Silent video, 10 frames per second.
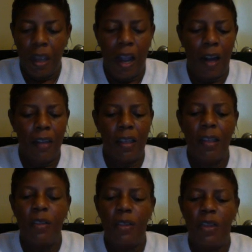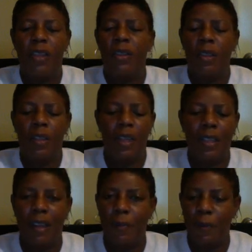Our class suggested things
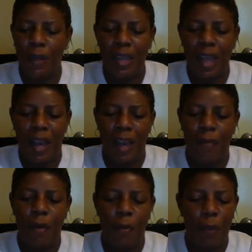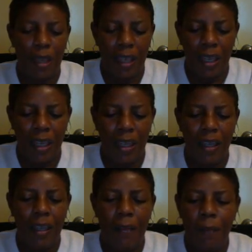like free time, no
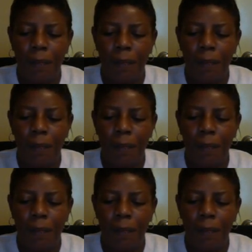PE,